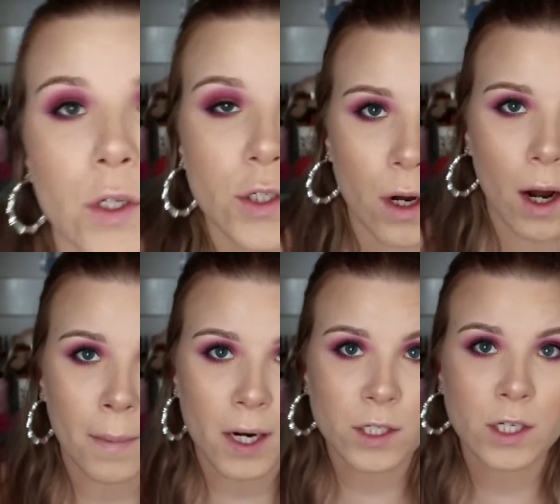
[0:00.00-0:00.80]
so
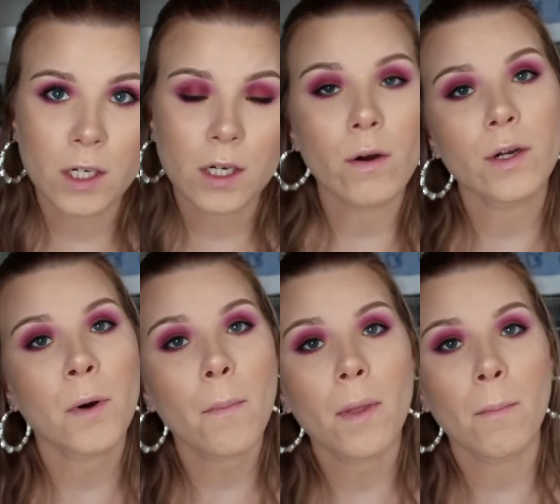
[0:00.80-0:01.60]
I'm actually going to
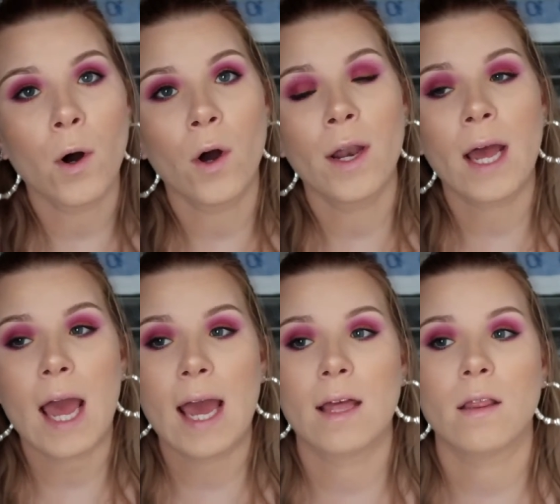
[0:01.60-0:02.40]
pop them on
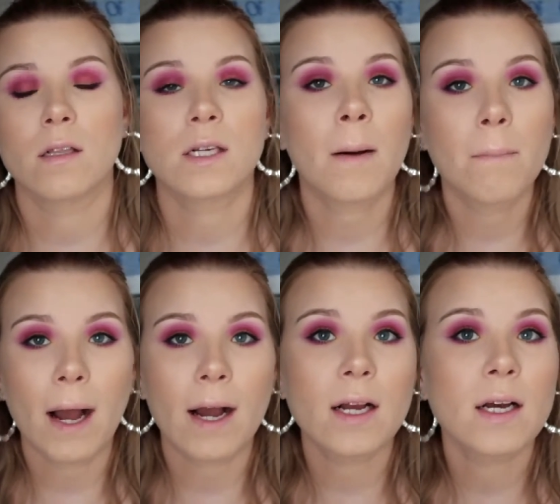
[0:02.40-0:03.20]
and come
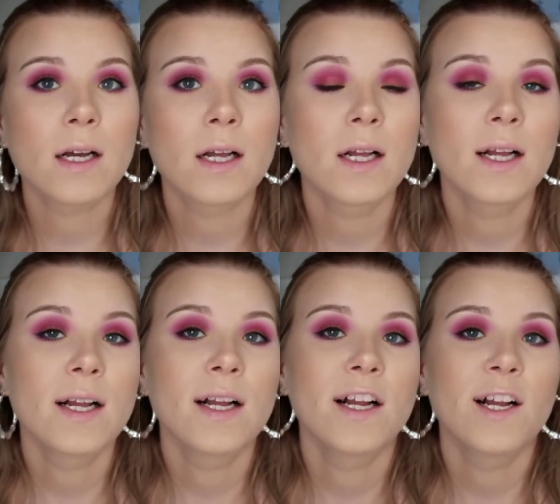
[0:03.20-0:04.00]
back
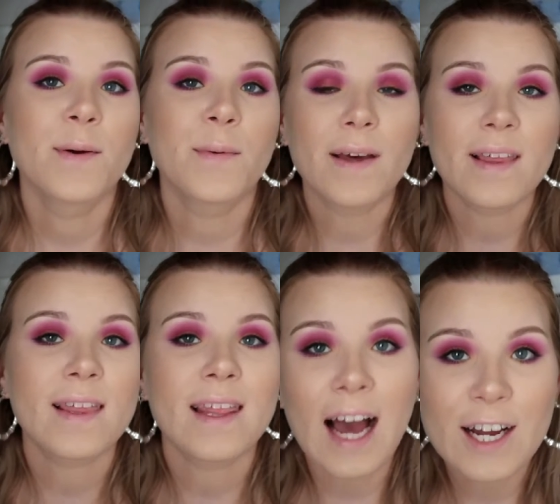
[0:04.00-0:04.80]

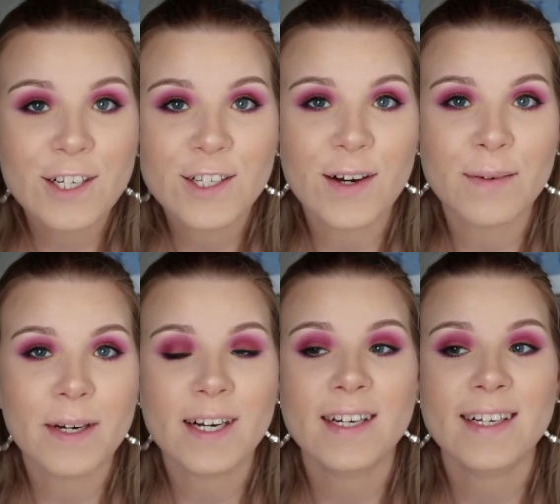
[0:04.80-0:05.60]
with lashes on
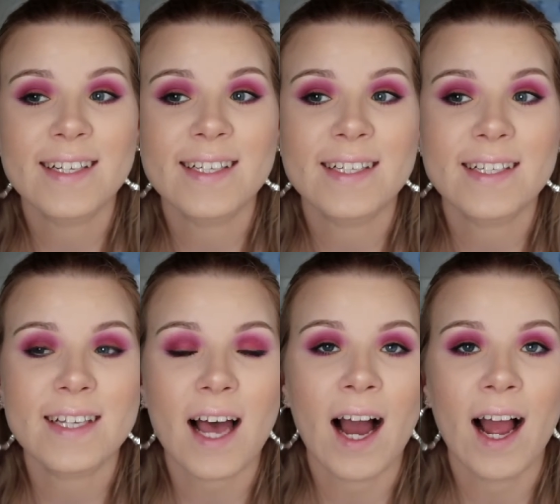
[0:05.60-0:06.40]

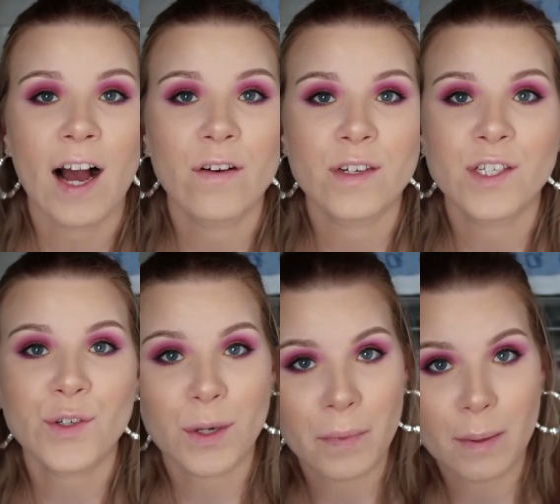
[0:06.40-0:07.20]
because I haven't
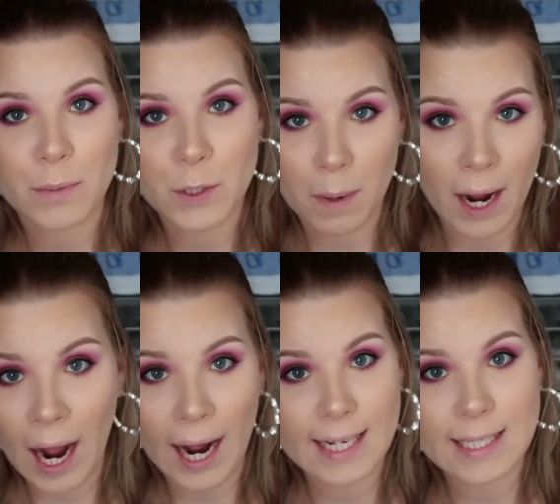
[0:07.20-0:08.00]
trimmed them to my
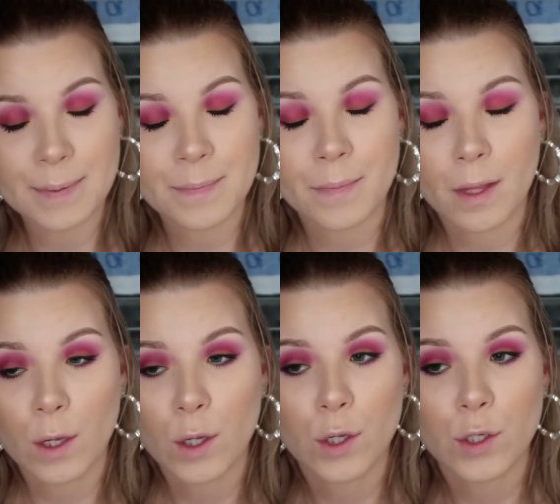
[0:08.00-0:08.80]
eyes.
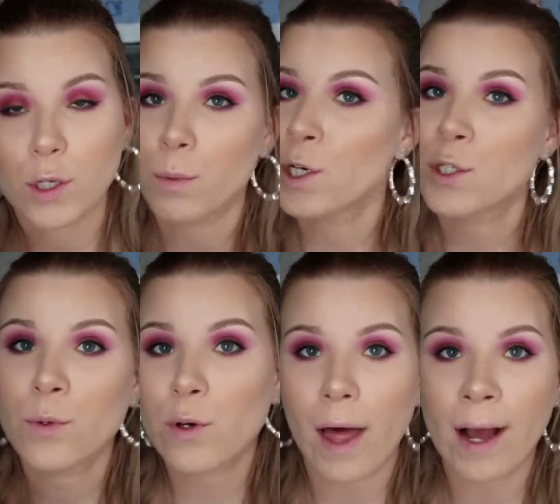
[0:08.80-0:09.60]
So I'm going to
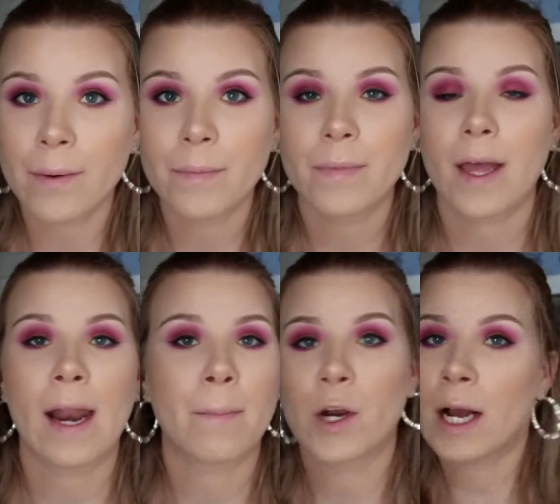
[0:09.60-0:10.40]
do all that
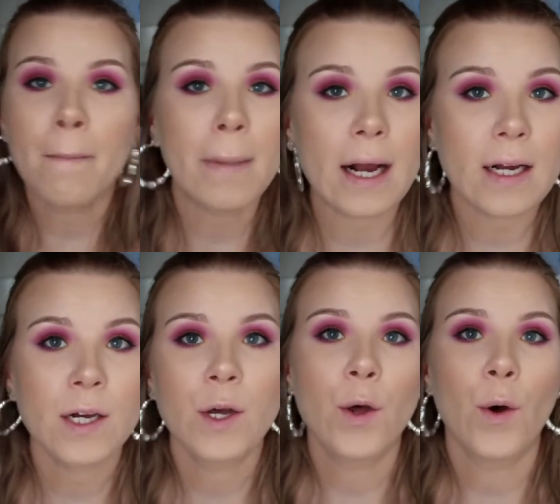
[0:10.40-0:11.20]
and I'm going to come back
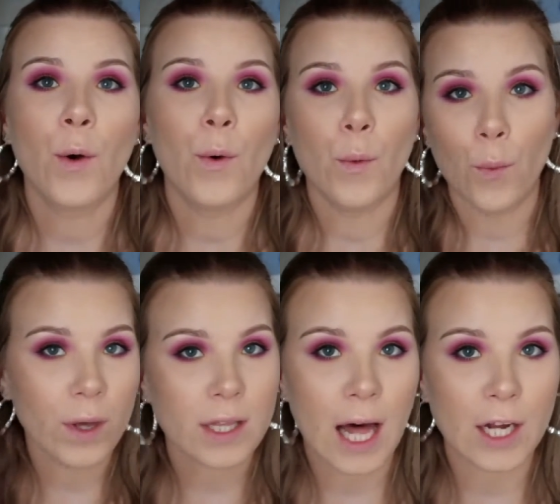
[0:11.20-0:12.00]

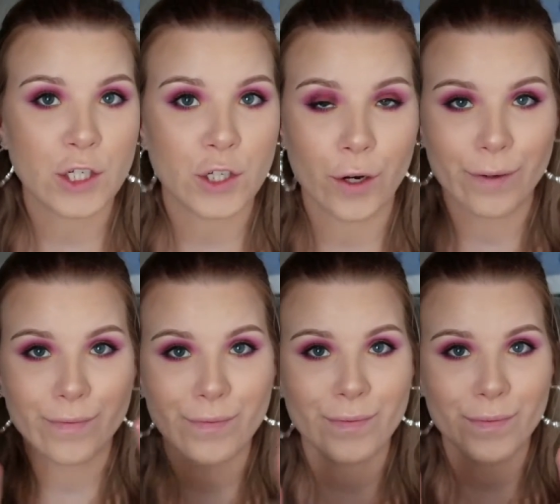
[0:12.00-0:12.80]
with lashes
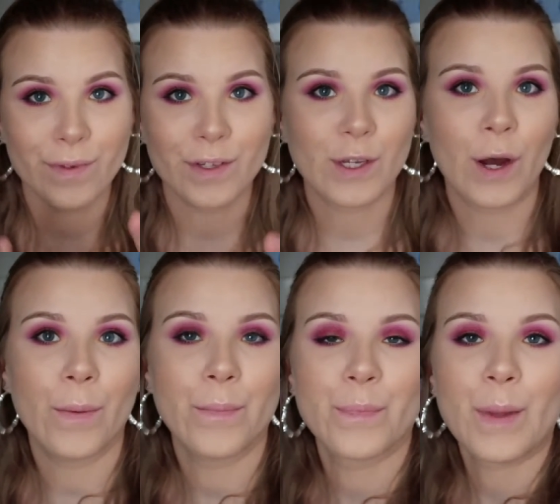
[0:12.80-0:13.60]
on. So